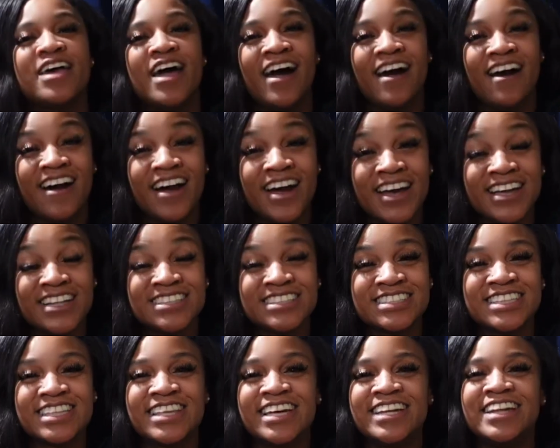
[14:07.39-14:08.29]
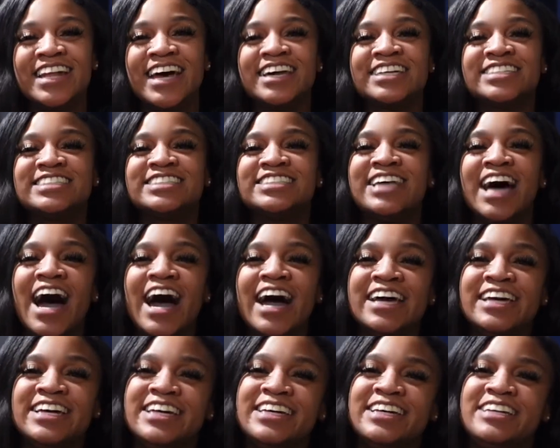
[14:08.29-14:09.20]
All right. Till the next
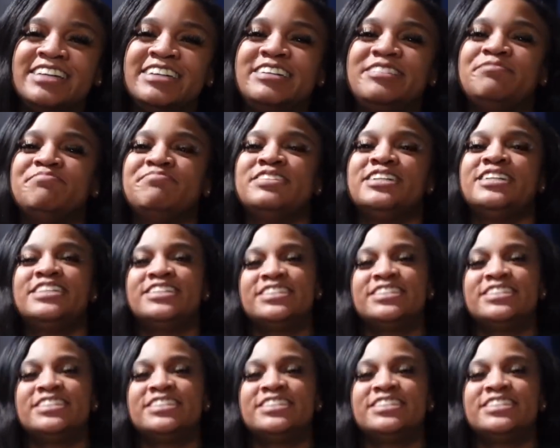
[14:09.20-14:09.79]
time.